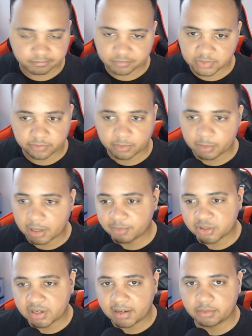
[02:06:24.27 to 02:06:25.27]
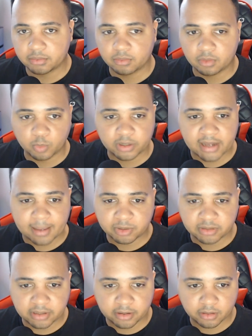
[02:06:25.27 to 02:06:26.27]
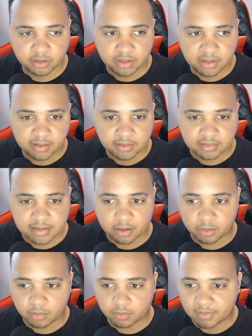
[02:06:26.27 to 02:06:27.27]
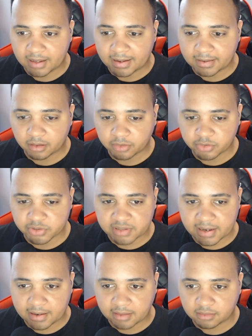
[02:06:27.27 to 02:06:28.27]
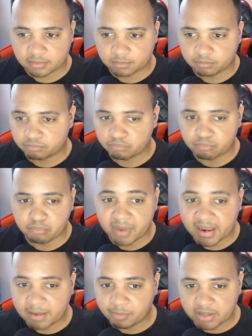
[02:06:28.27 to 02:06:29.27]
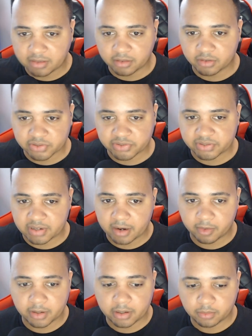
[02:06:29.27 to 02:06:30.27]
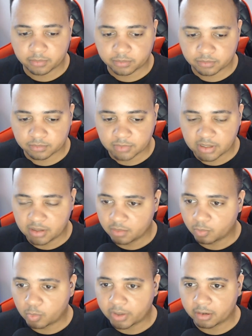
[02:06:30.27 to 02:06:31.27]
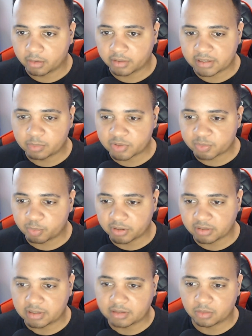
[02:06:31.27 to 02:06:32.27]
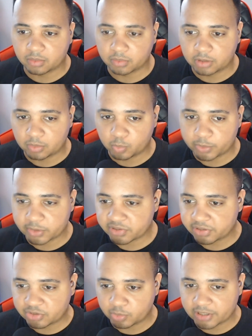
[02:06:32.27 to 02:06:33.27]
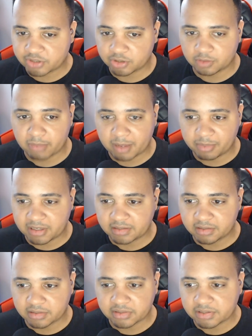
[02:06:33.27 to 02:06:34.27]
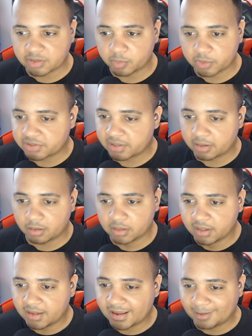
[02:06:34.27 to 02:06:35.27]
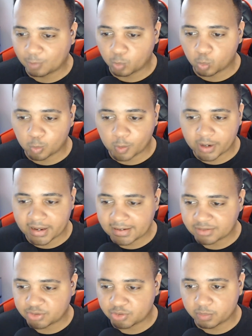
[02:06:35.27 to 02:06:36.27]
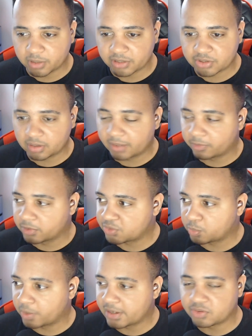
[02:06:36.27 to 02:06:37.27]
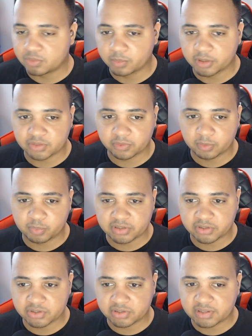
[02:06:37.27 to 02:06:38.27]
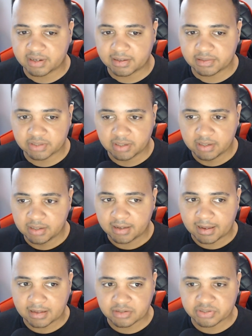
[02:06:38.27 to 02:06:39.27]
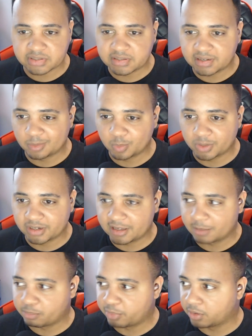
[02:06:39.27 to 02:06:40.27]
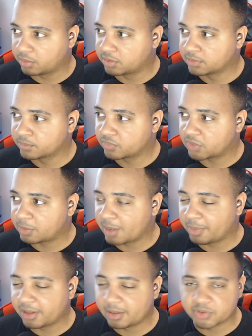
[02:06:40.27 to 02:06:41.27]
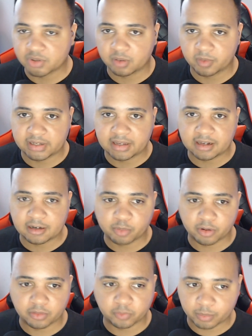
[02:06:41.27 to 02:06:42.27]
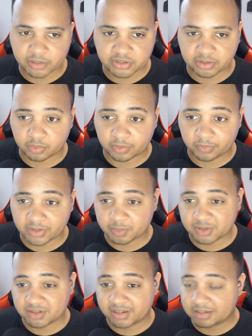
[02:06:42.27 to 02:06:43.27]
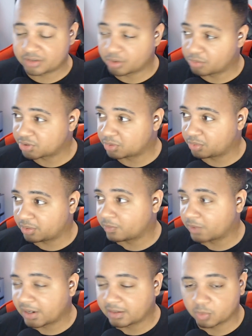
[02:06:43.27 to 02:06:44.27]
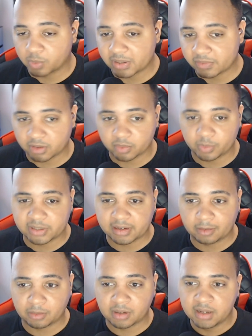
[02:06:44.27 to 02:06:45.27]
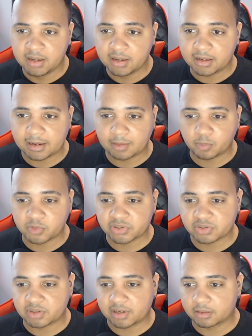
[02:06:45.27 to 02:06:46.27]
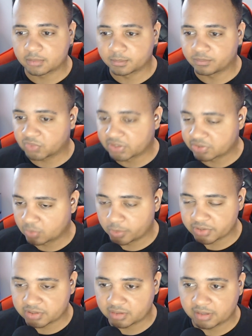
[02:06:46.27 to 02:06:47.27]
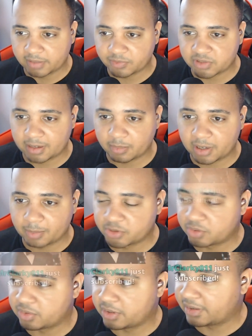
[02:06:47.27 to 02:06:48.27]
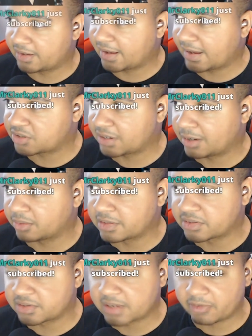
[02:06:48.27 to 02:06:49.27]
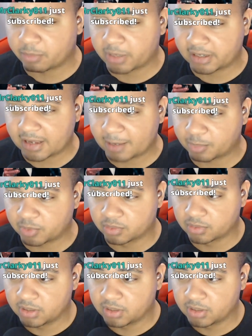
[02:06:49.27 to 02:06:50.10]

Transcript: Upshod on what happened there. Now, I understand maybe there's a scenario where he was put in a weird situation. Maybe he did see someone sell, had way too much leverage, way too much of a position size, and just didn't want to get burned. And maybe he was already getting burned from his other investments, like in Dogecoin, riding the wave all the way down, and was just like, this is a once-in-a-lifetime opportunity to cash out and save my capital